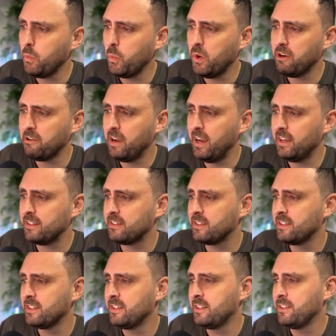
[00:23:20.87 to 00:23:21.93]
We're
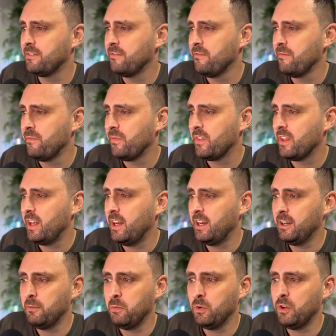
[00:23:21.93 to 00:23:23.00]
at
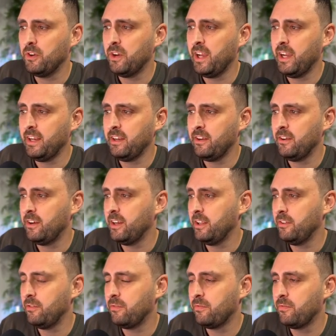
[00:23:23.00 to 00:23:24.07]
8,
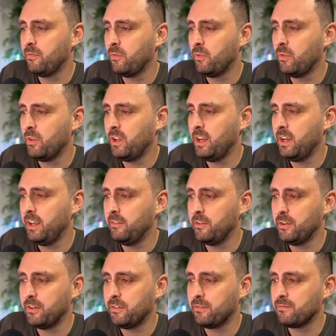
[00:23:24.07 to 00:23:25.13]
9,
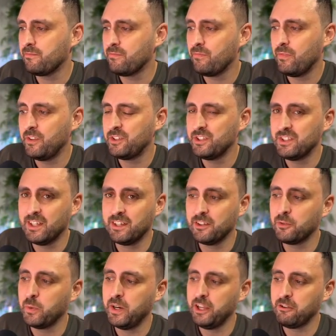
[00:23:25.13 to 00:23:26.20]
11, just under
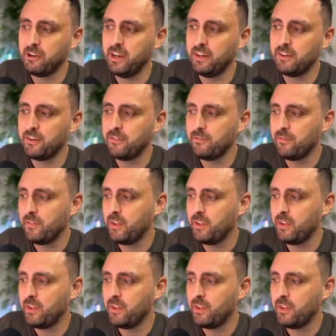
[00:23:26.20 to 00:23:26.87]
20 grand